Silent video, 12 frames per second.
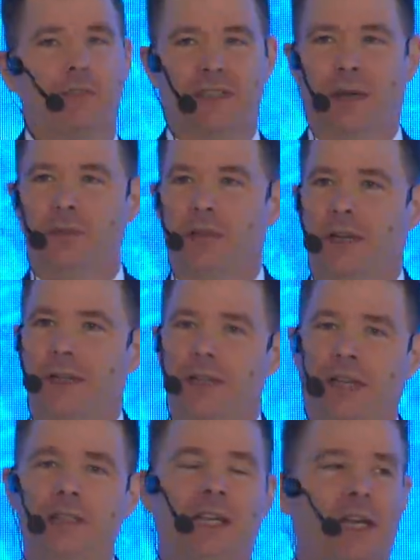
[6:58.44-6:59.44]
of something.
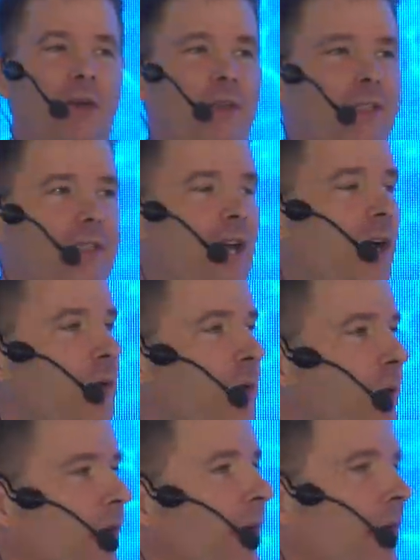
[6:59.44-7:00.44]
They generate
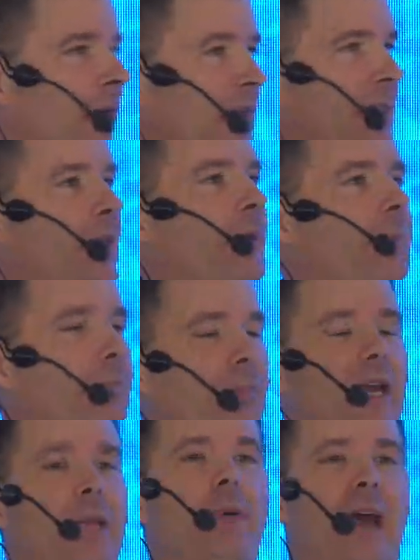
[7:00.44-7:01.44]
sound and they get